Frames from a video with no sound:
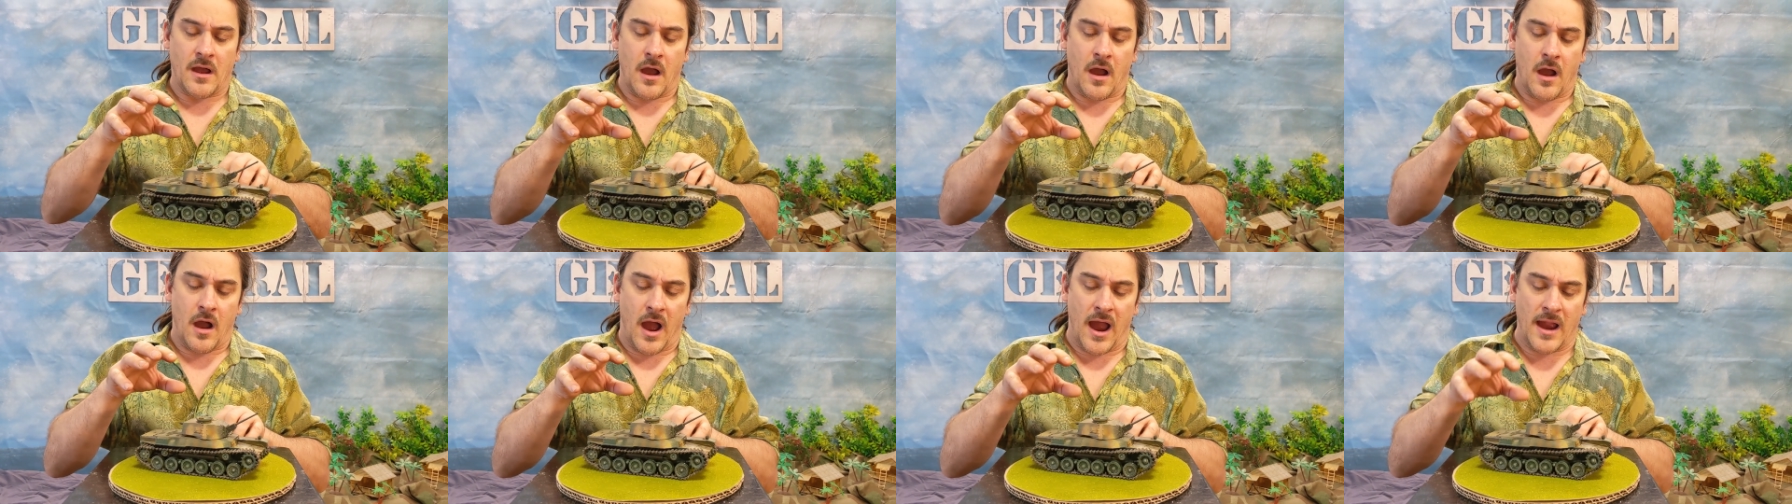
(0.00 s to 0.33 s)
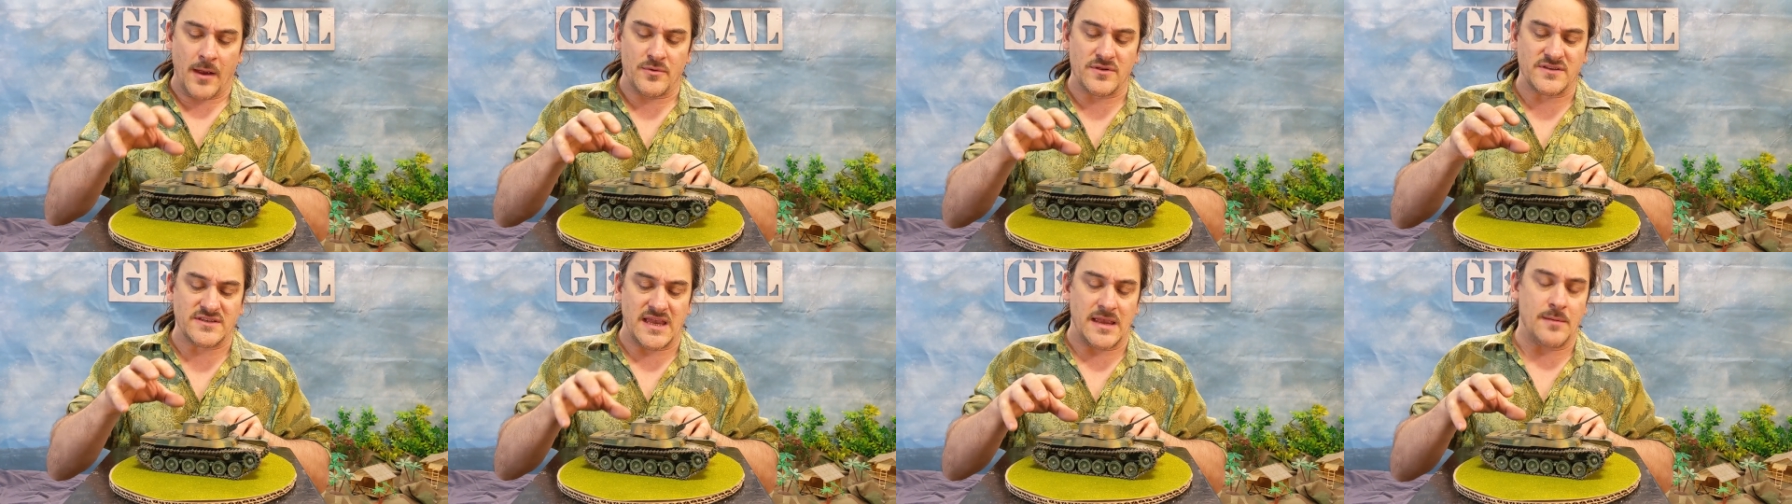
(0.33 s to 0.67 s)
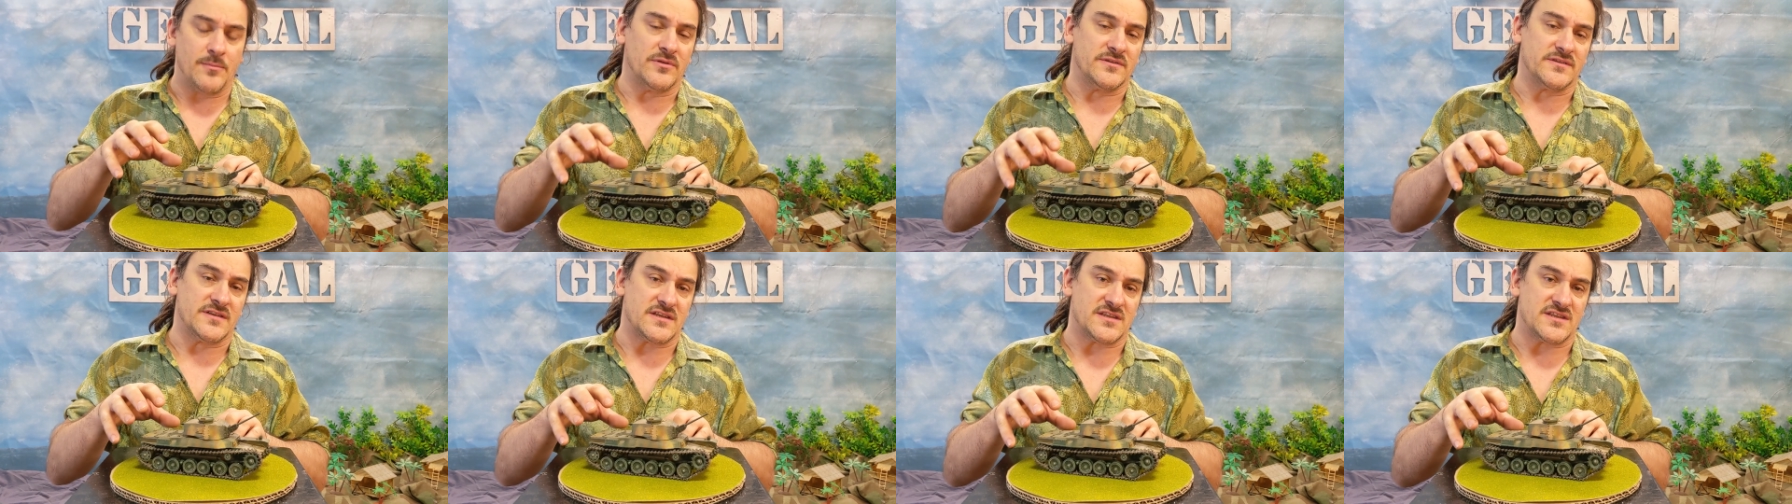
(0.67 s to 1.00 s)
I was
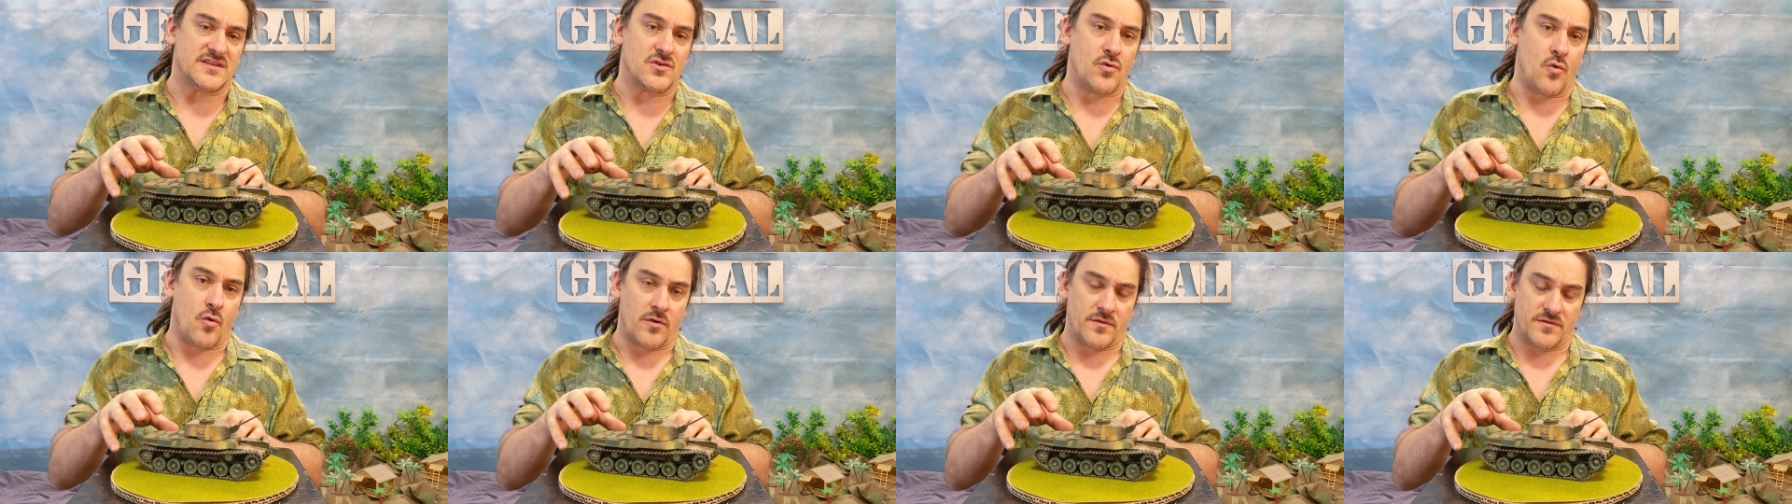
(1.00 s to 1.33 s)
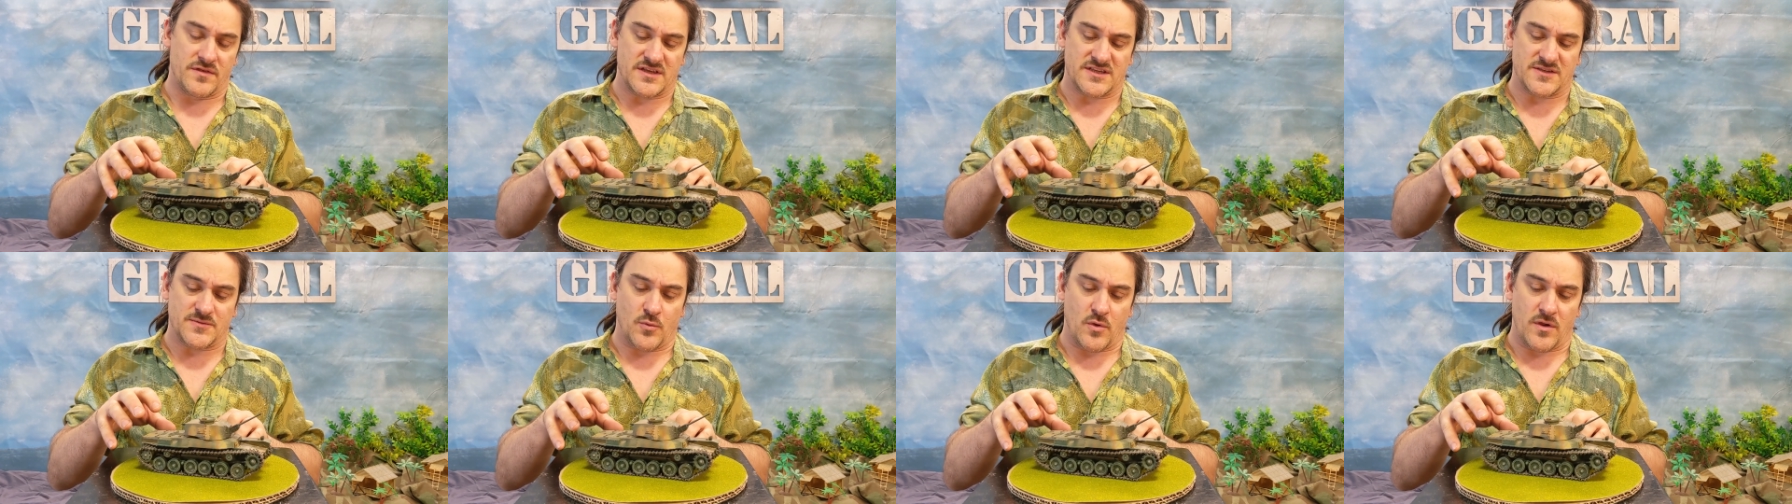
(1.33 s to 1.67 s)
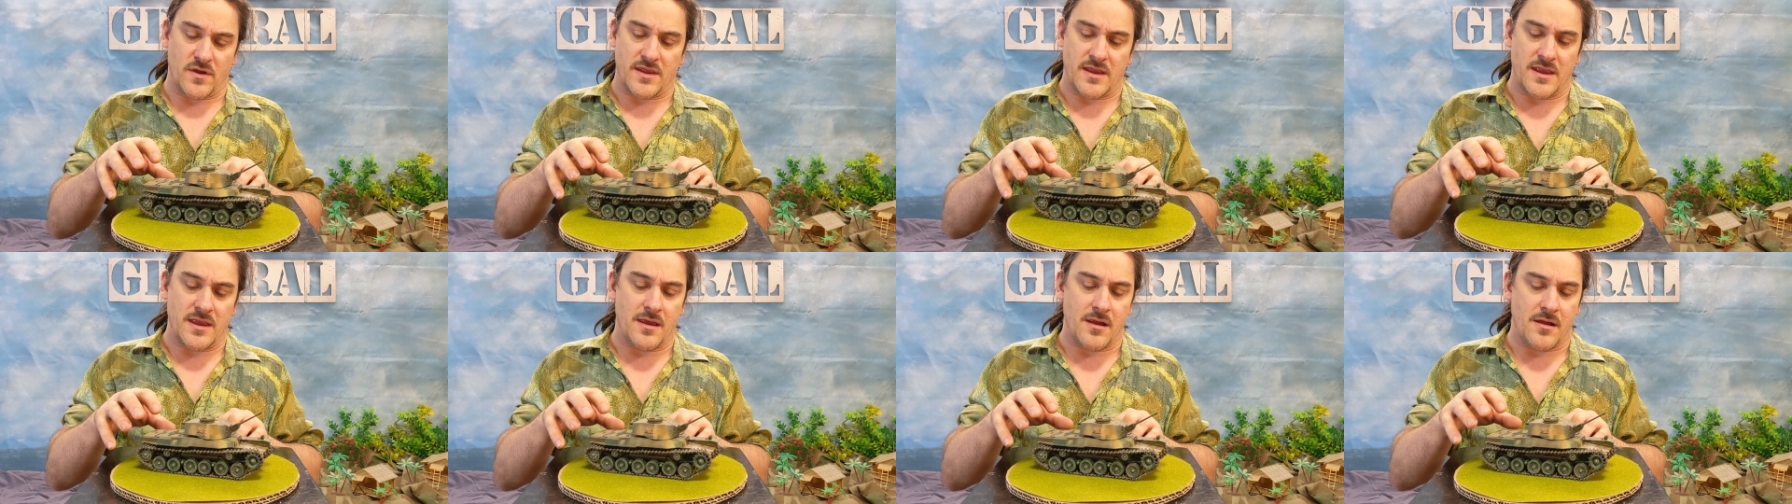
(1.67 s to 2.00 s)
able to score this one
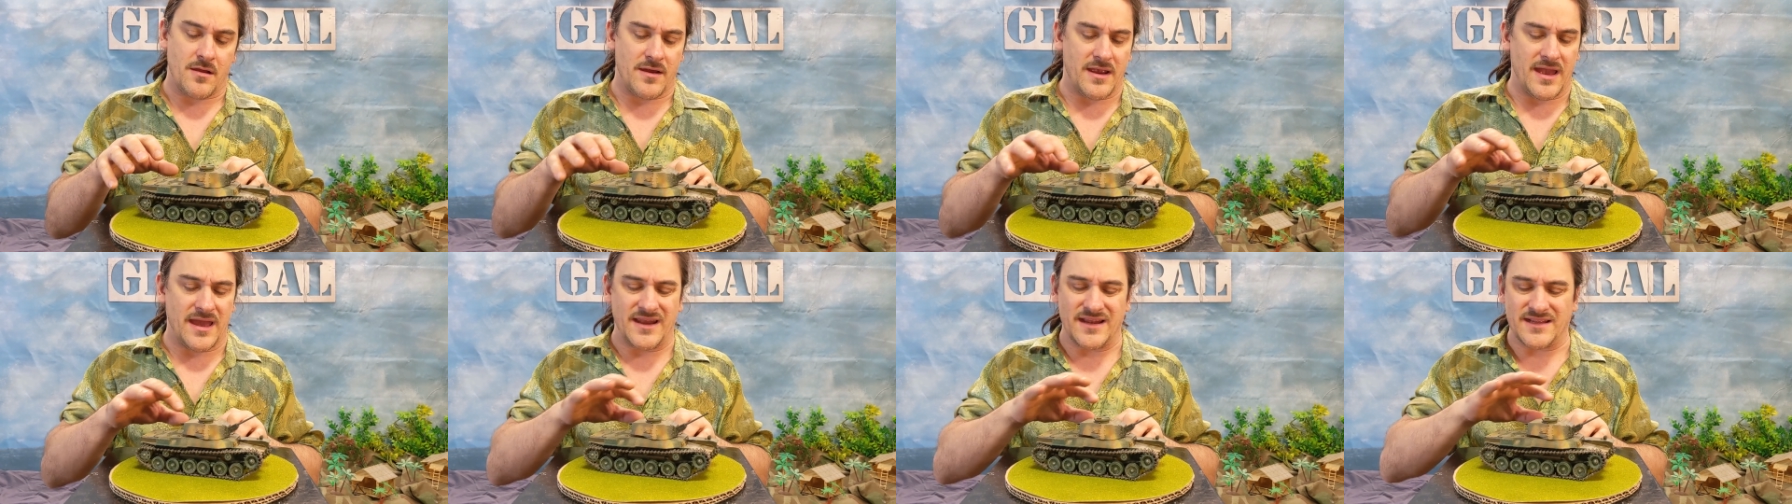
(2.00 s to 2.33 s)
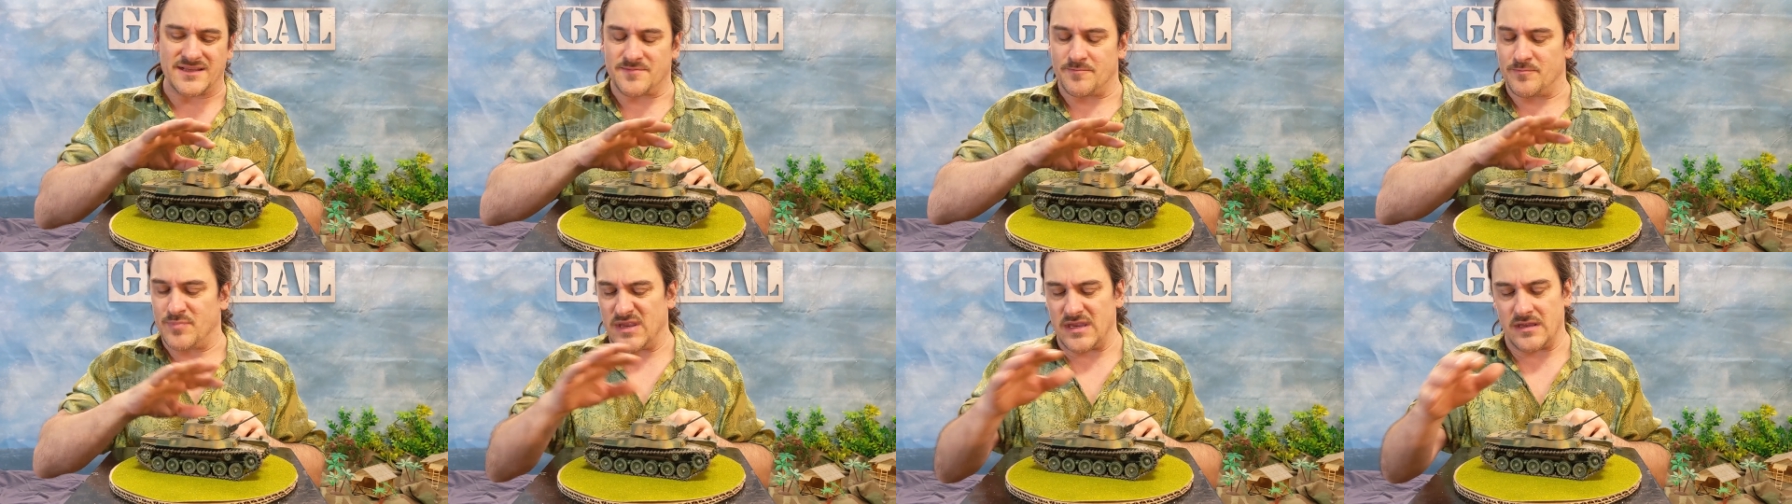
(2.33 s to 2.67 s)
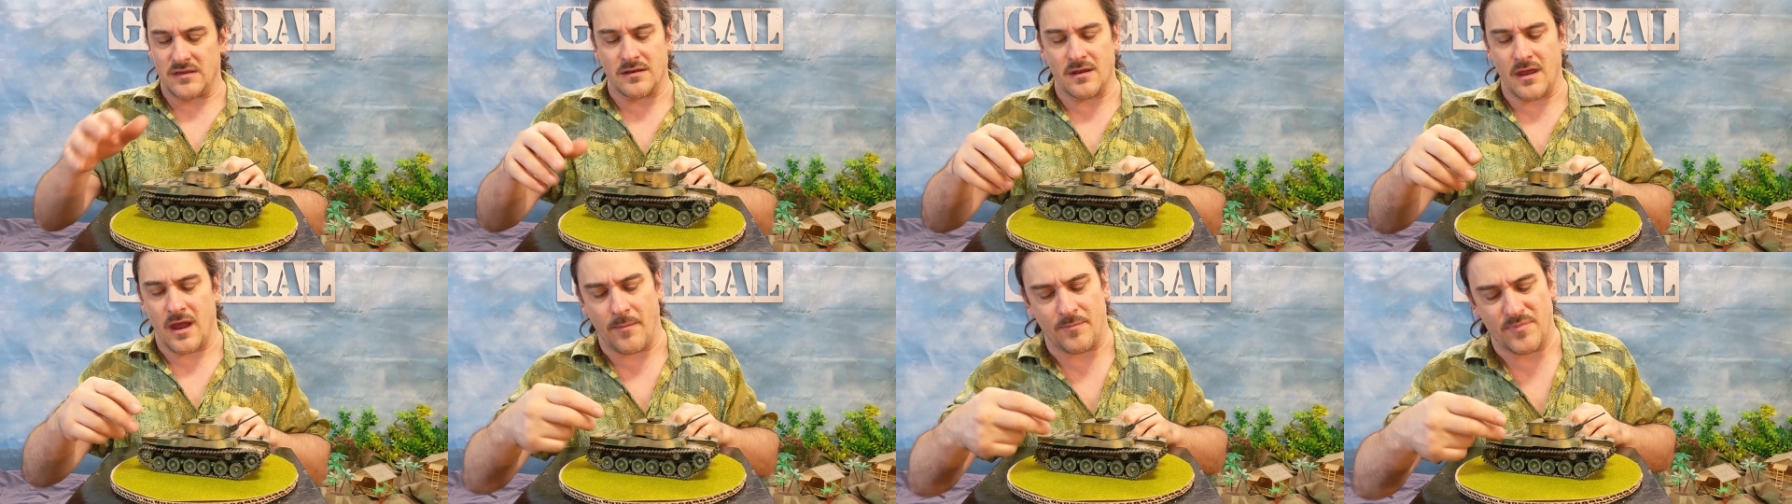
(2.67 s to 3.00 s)
here, and it's
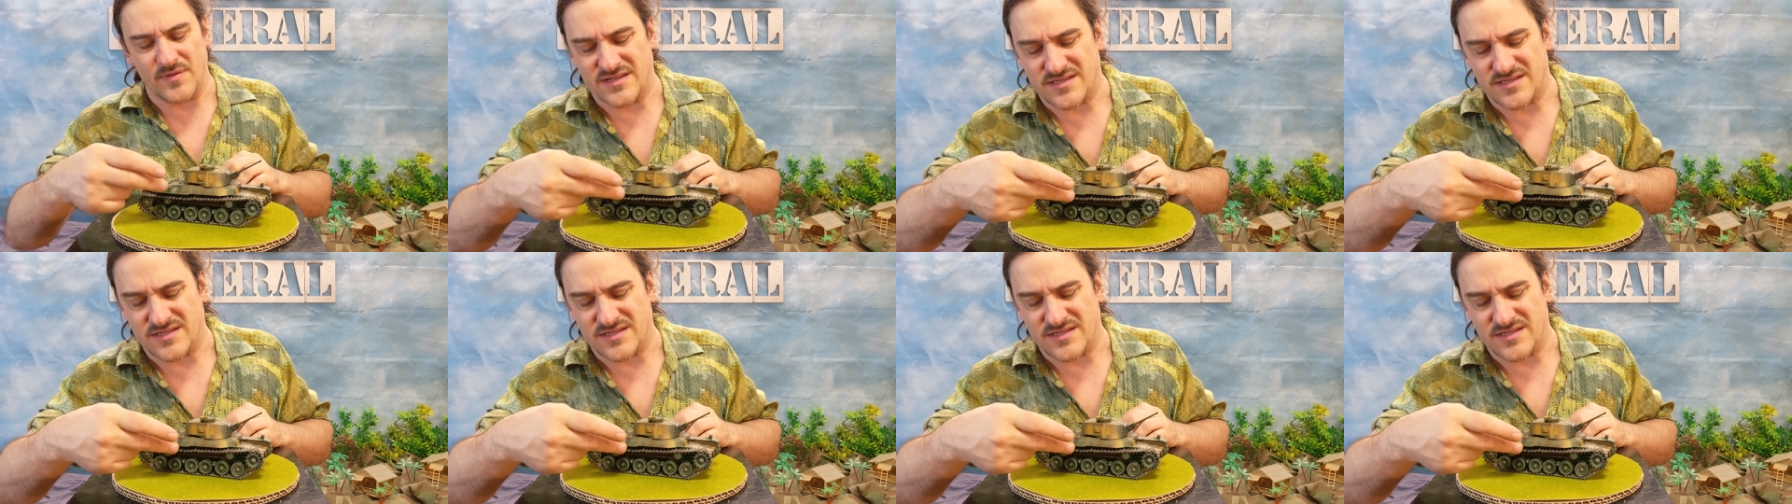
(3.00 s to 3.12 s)
beaten up.